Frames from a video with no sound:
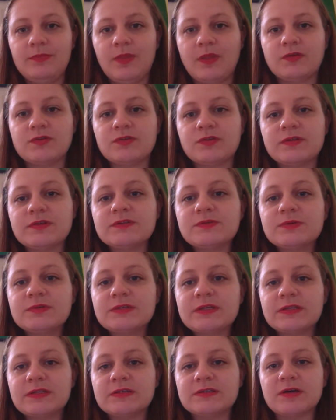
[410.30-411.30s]
So this
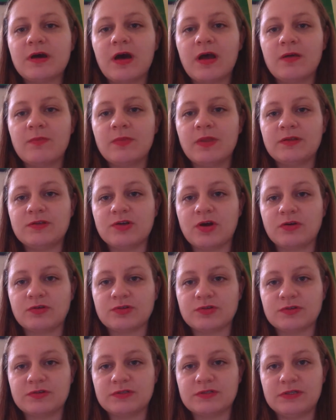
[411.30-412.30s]
was at the time the
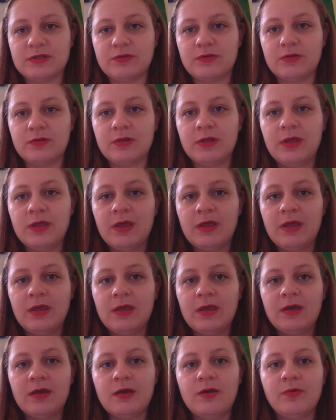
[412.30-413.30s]
Doctor still
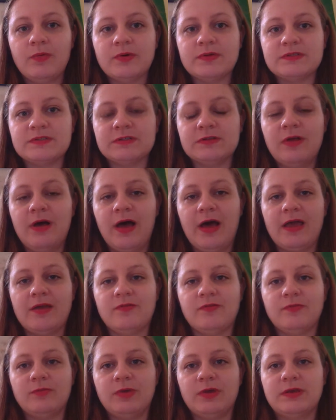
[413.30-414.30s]
was
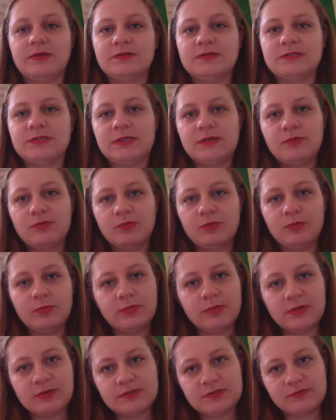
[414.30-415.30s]
alive, and we can see
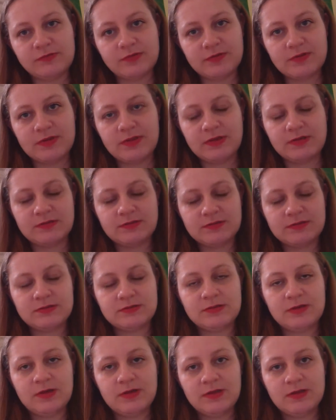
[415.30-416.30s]
the different
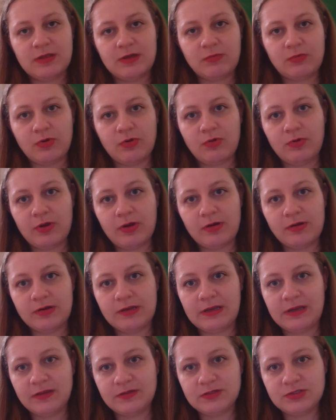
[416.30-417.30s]
things that were going on
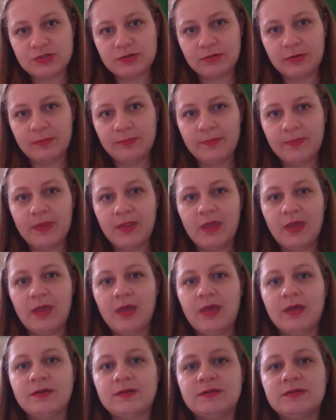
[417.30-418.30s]
in history.
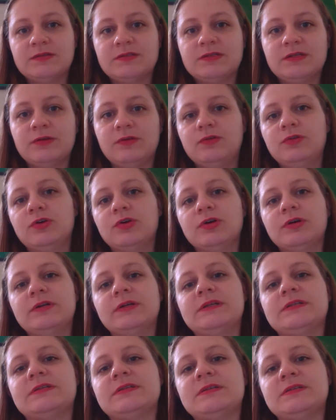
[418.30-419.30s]
Still learned
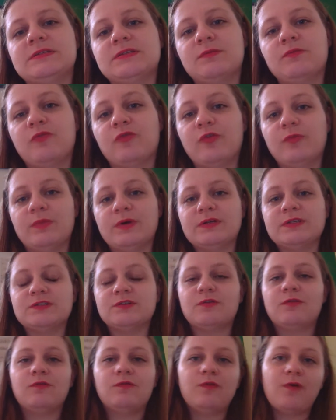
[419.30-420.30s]
a system from his
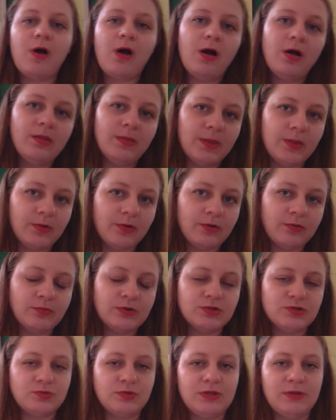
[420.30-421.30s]
father,
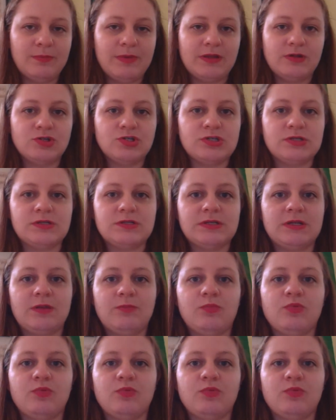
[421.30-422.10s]
which we mentioned in the